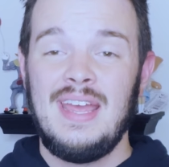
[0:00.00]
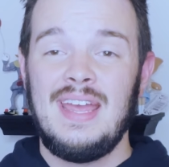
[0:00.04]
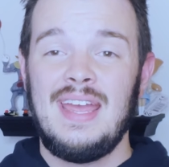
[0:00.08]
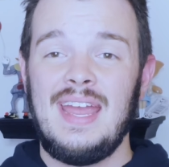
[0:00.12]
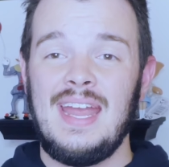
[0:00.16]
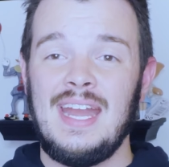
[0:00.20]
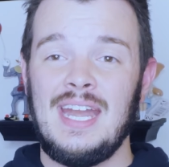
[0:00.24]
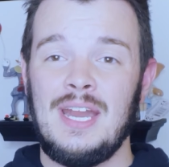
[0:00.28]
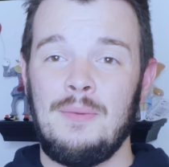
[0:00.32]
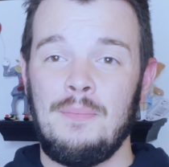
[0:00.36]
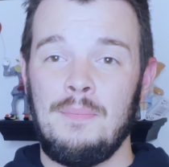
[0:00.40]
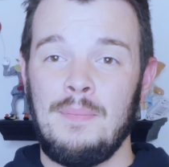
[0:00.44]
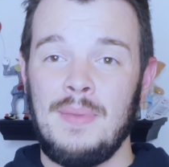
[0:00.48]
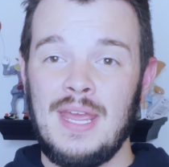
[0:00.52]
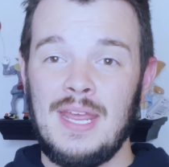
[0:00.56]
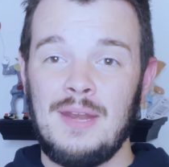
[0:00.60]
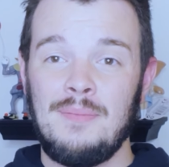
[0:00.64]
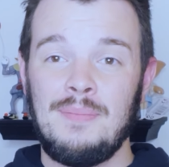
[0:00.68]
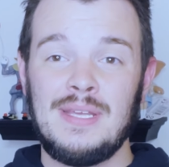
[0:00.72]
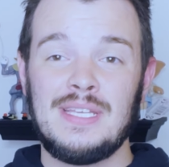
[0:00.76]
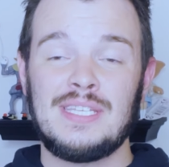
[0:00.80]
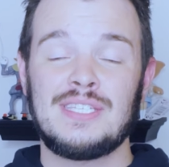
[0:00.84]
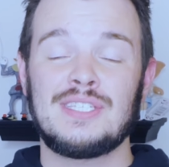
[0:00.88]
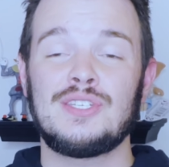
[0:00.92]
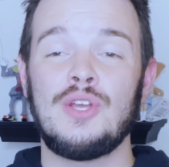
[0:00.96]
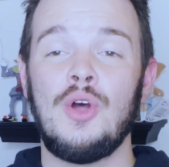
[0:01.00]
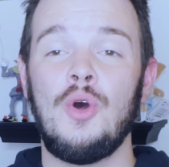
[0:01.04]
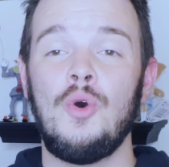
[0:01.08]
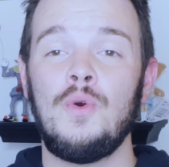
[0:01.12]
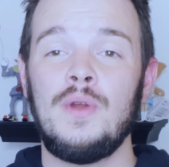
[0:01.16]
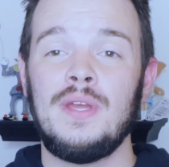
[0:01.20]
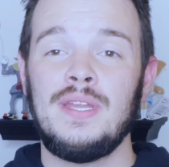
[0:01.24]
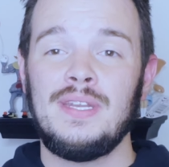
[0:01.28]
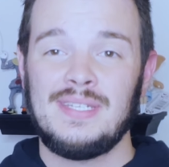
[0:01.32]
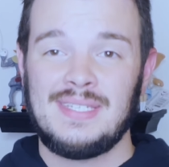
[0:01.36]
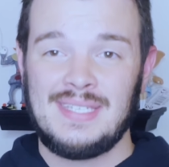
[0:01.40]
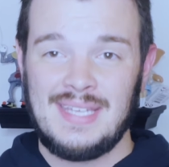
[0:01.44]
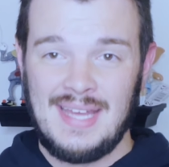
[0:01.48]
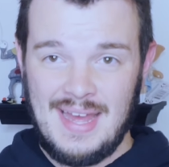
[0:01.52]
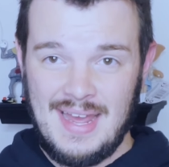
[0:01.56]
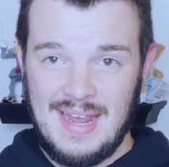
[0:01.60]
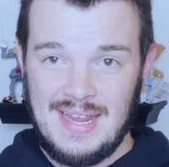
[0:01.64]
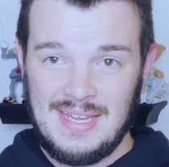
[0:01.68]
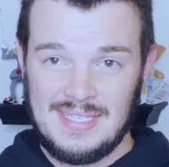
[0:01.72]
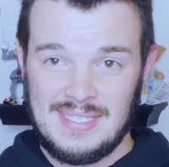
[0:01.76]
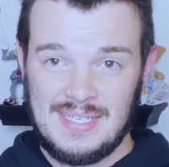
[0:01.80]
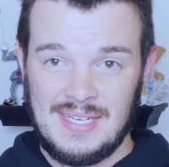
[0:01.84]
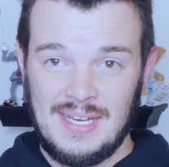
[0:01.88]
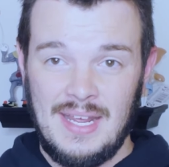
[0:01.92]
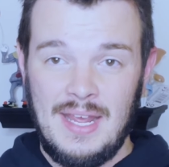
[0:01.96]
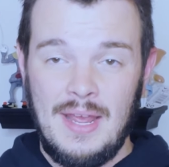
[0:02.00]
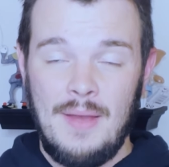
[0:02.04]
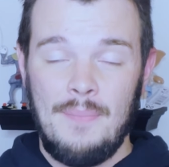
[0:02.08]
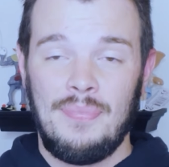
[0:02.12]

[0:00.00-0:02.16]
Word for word: and it made me so enticed